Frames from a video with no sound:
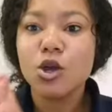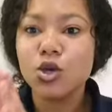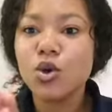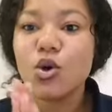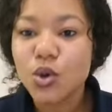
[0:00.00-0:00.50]

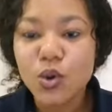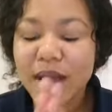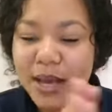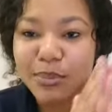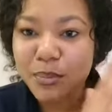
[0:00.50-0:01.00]
no law
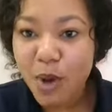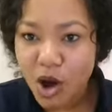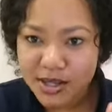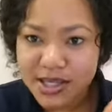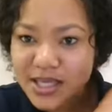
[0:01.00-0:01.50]
can be
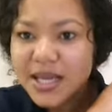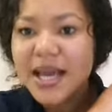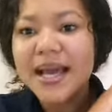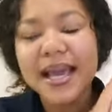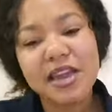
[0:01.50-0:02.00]
passed
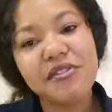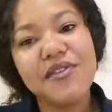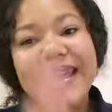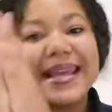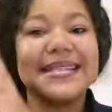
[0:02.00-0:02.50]

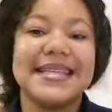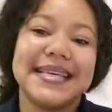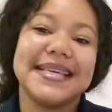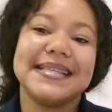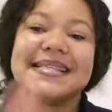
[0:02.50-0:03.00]
if it
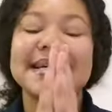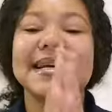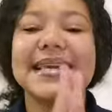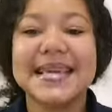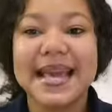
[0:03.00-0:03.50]
is
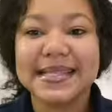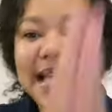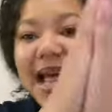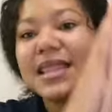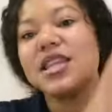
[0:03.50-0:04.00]

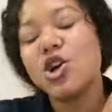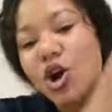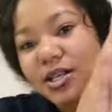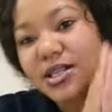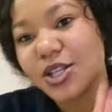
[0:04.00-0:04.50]
against the
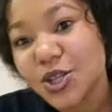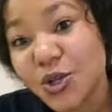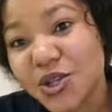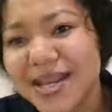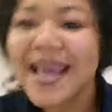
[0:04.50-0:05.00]

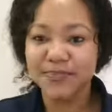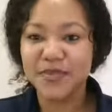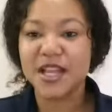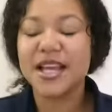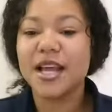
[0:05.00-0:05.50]
Constitution.
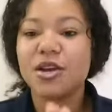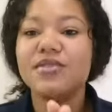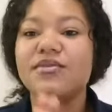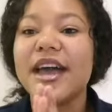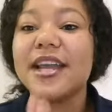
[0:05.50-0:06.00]
It cannot
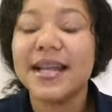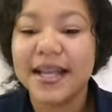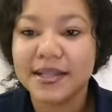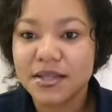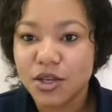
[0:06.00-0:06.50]

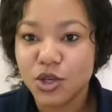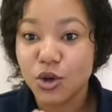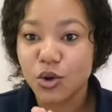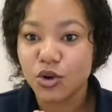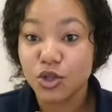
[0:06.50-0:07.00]
violate
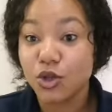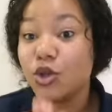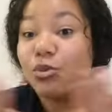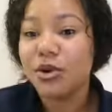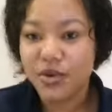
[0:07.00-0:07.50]
your
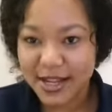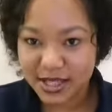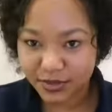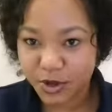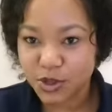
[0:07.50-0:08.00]
human
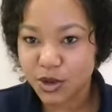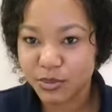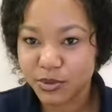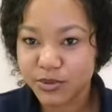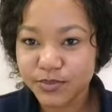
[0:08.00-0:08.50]
rights, for
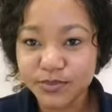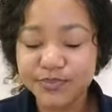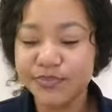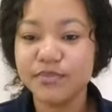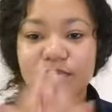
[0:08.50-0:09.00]
example.
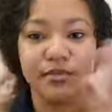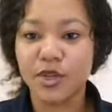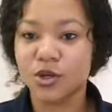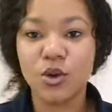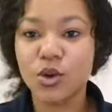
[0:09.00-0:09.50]

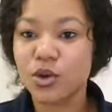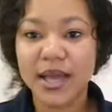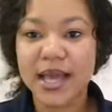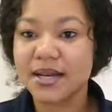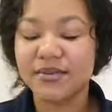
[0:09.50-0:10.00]
No law
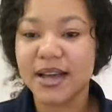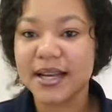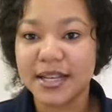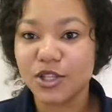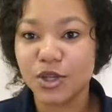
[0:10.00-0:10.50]
can
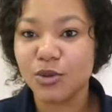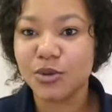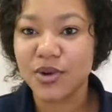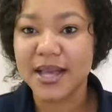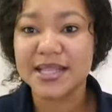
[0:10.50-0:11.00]
violate your
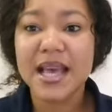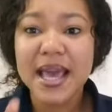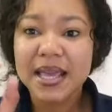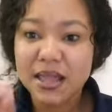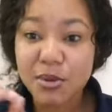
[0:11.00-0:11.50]
human rights.
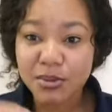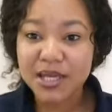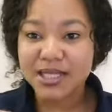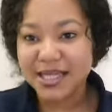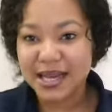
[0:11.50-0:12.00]
The
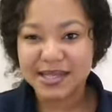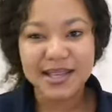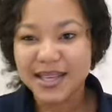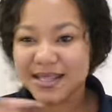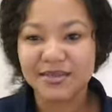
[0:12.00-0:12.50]
moment it does,
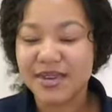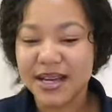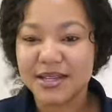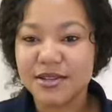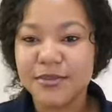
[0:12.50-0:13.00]
it's
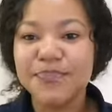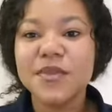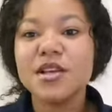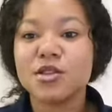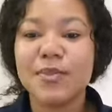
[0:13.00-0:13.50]
invalid.
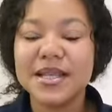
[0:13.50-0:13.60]
So